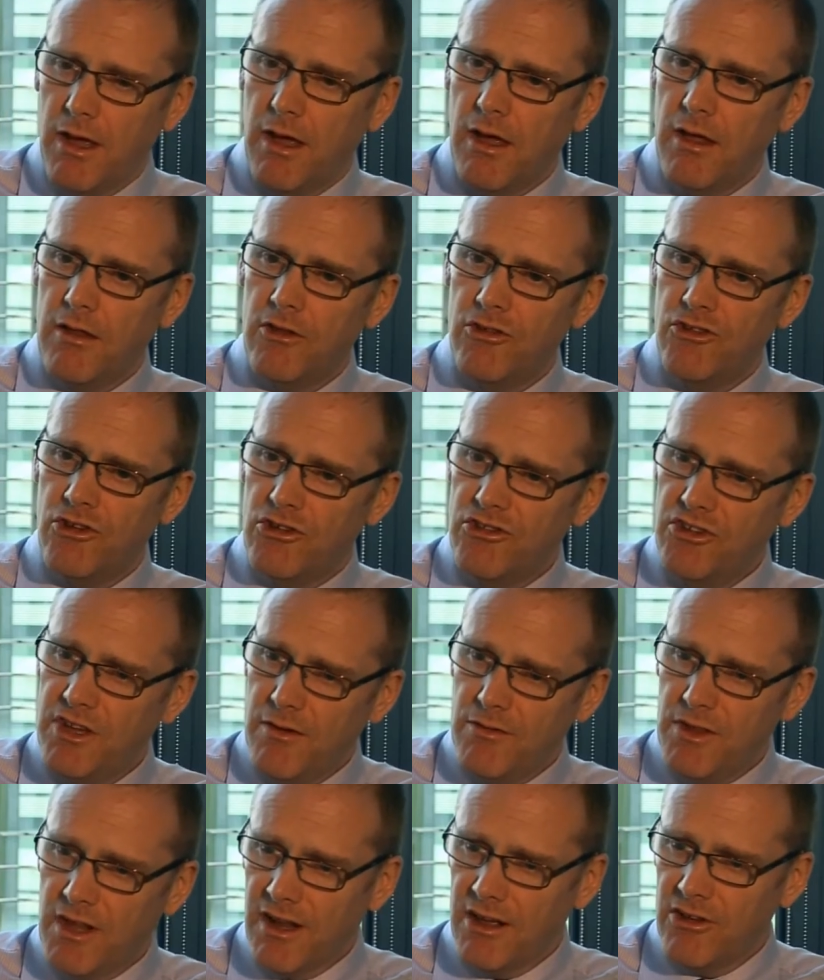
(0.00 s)
the judge
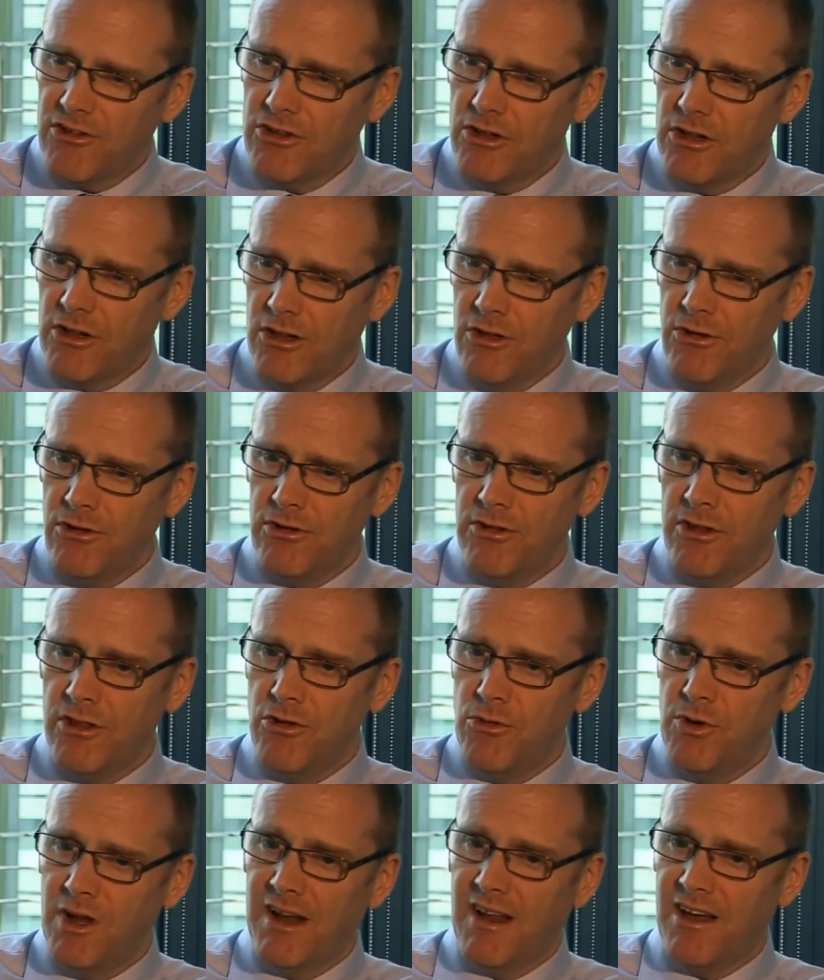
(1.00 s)
nevertheless concluded that
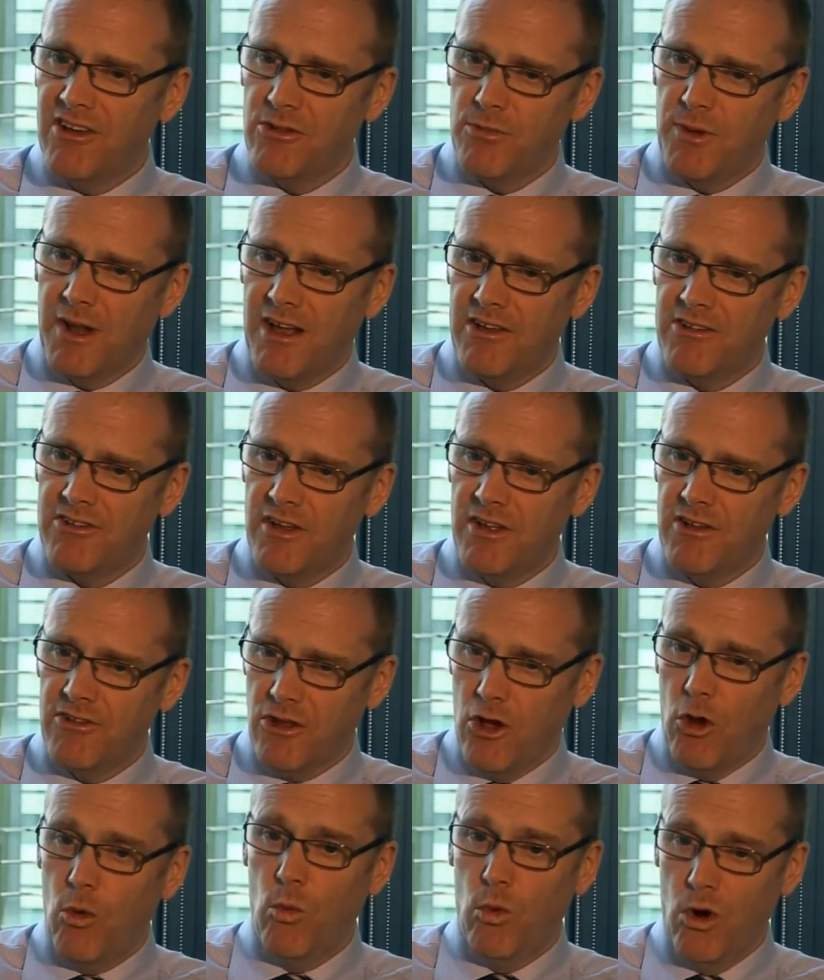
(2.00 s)
the realisable assets
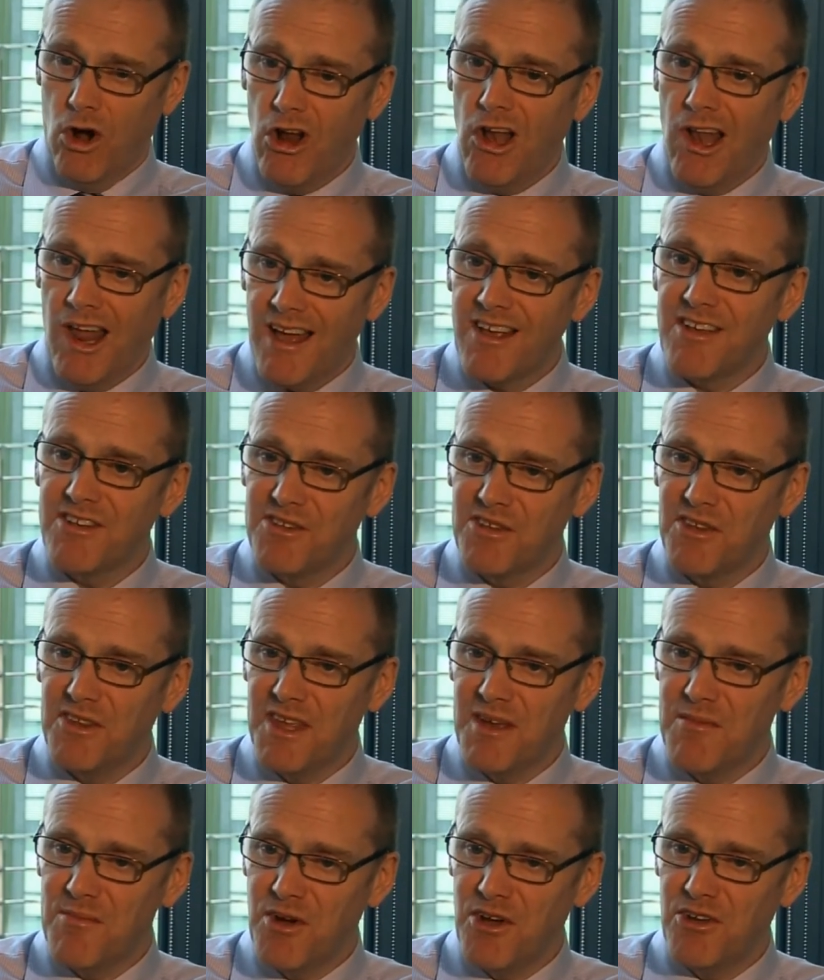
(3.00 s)
were less than
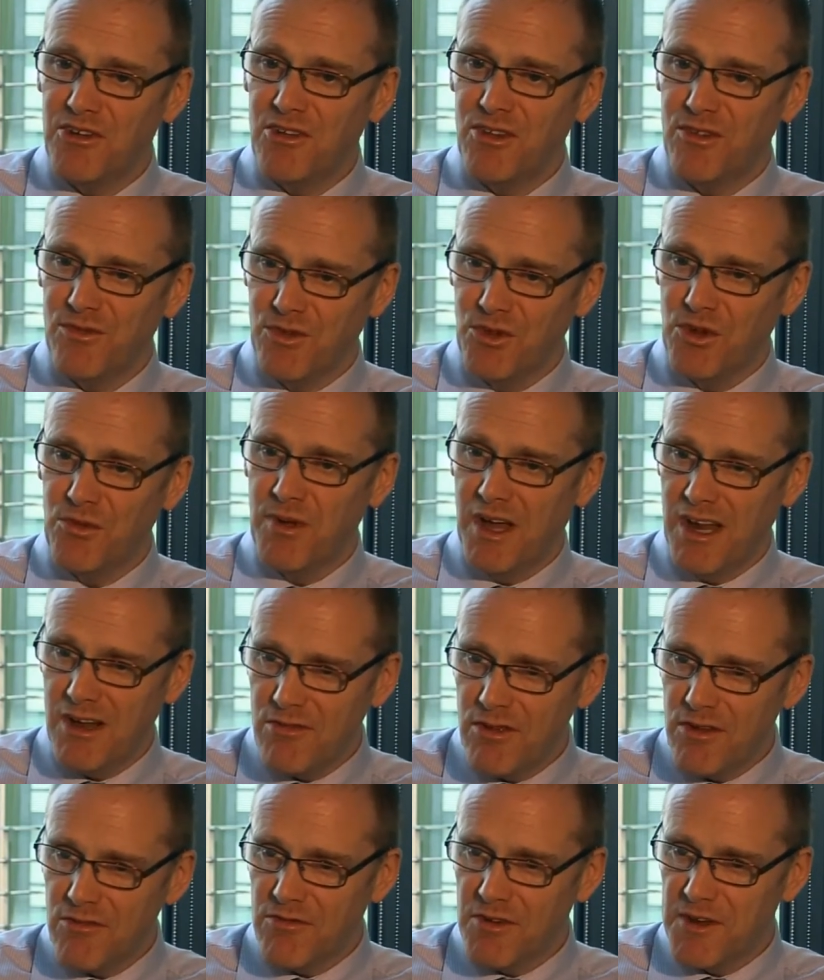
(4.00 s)
the amount of the full
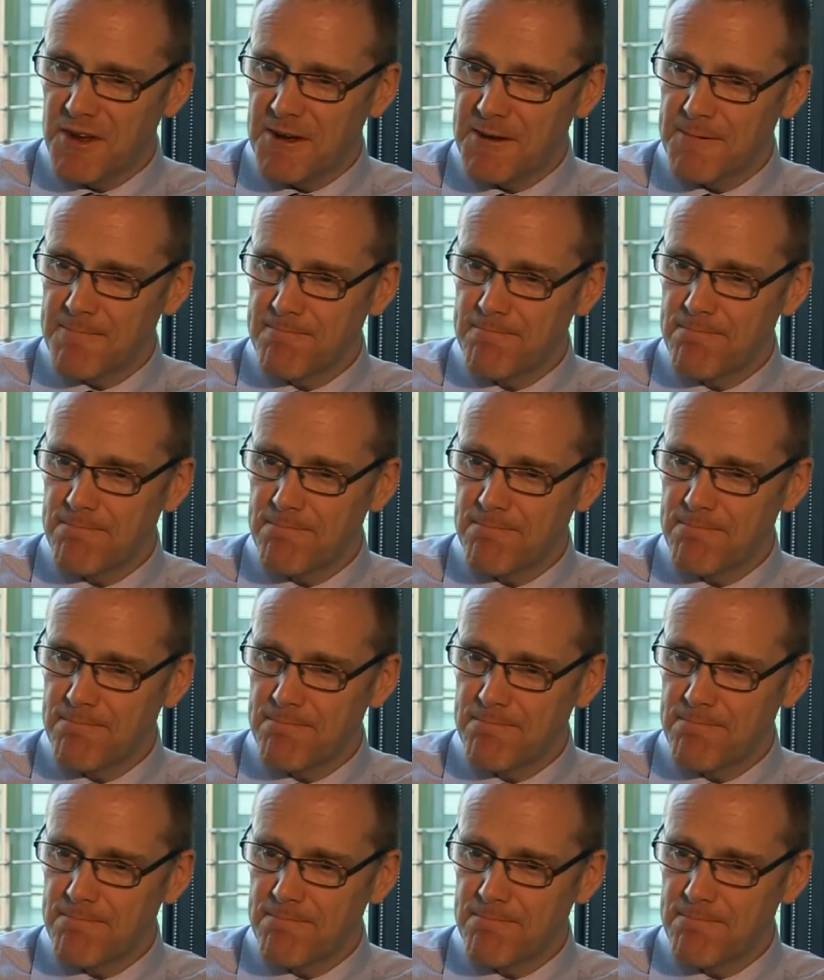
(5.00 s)
benefit figure.